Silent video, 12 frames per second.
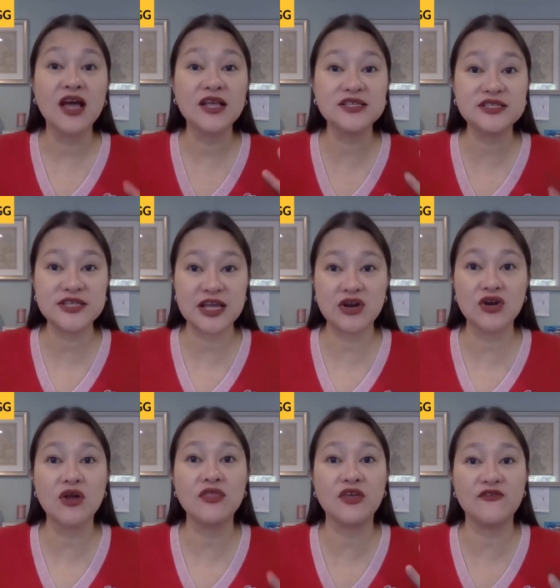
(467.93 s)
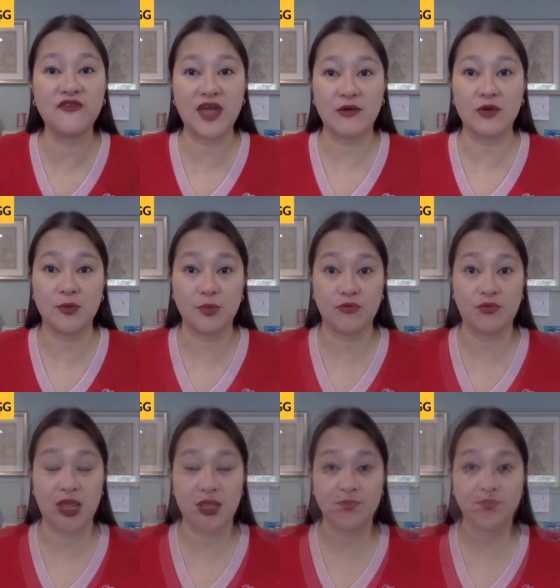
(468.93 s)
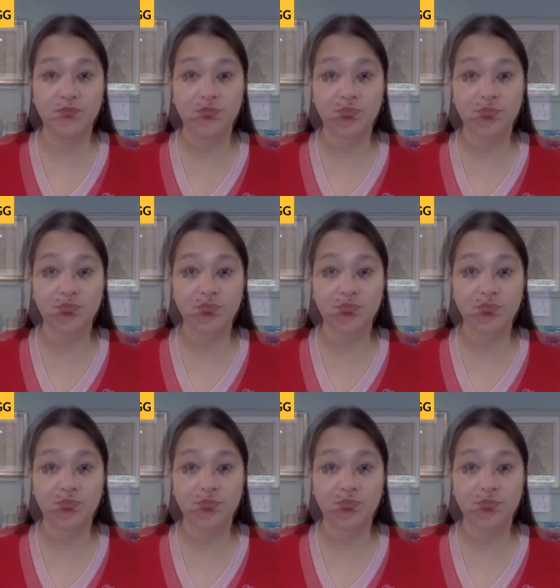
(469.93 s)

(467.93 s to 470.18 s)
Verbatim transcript: consider the variable rate.